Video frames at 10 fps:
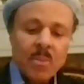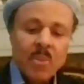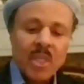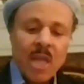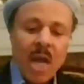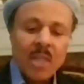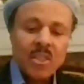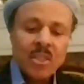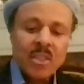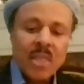But
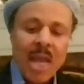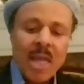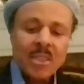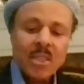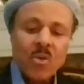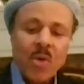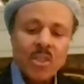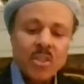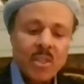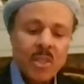conscience asks the
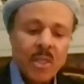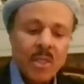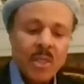question,